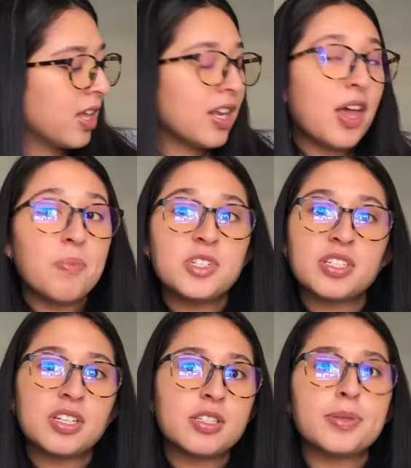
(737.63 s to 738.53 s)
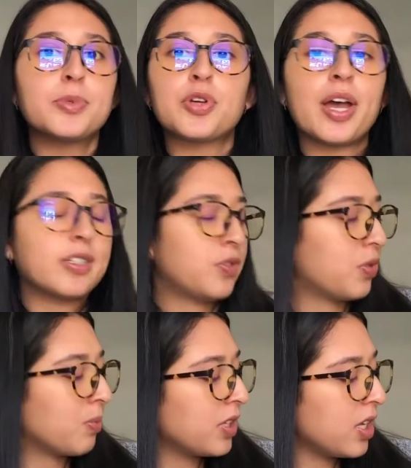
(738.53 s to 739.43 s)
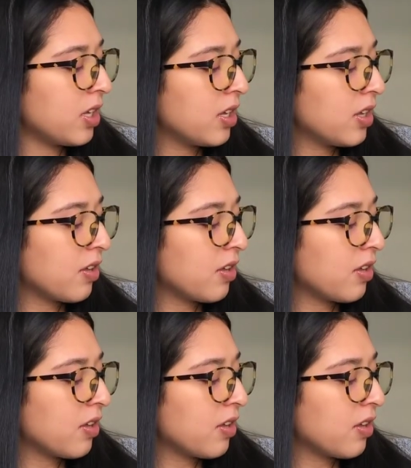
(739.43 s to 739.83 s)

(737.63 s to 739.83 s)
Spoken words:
Now I'm just going to subtract normally.